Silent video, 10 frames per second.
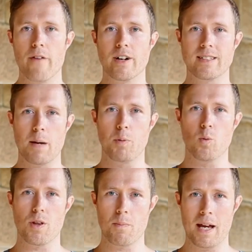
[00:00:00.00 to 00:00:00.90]
For example,
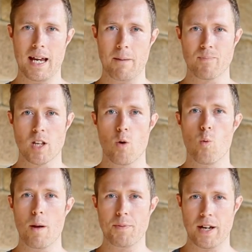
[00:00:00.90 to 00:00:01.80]
with me,
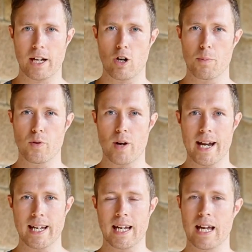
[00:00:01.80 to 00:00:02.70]
website
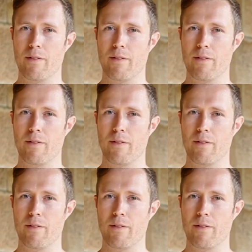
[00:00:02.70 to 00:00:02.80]
copywriting,